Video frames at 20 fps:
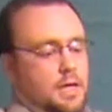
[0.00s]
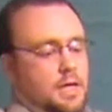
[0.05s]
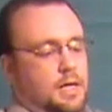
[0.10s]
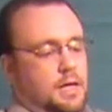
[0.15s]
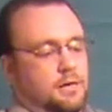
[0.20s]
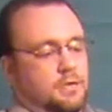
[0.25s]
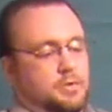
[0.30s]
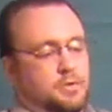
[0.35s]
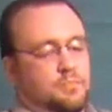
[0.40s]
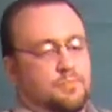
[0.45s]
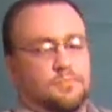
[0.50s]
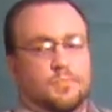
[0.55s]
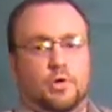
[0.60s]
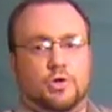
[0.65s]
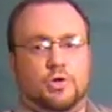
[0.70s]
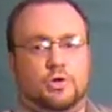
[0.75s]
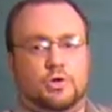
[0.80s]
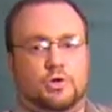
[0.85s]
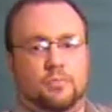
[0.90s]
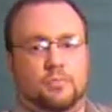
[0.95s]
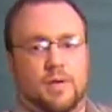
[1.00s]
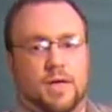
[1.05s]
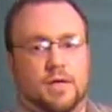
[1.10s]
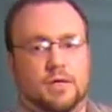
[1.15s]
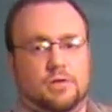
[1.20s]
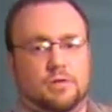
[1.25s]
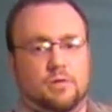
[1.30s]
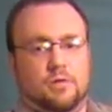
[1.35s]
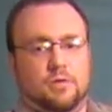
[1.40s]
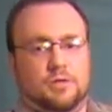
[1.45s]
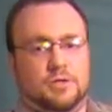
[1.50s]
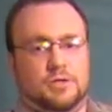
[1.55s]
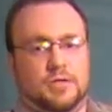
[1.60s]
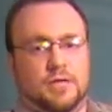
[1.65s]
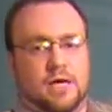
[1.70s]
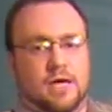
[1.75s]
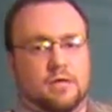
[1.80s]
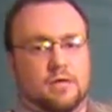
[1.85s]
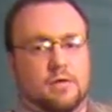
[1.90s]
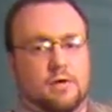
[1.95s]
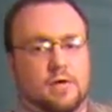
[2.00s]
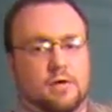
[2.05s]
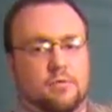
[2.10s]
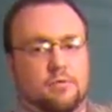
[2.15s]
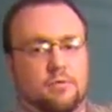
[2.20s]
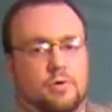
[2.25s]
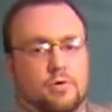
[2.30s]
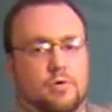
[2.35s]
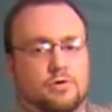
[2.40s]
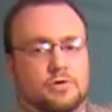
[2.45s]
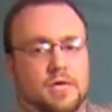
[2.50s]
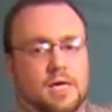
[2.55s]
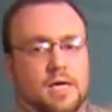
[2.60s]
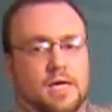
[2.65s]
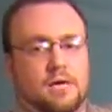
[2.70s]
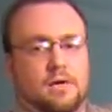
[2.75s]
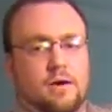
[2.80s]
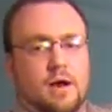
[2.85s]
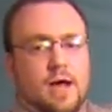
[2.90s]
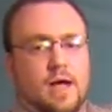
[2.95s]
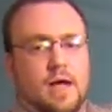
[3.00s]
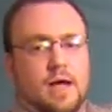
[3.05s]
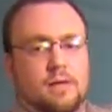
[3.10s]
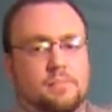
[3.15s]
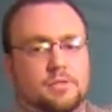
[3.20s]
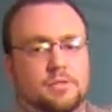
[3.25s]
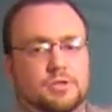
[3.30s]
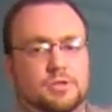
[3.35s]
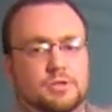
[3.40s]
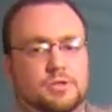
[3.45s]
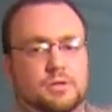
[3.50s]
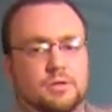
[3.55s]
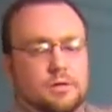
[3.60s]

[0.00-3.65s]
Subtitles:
and push your pectorals together and rotate your abs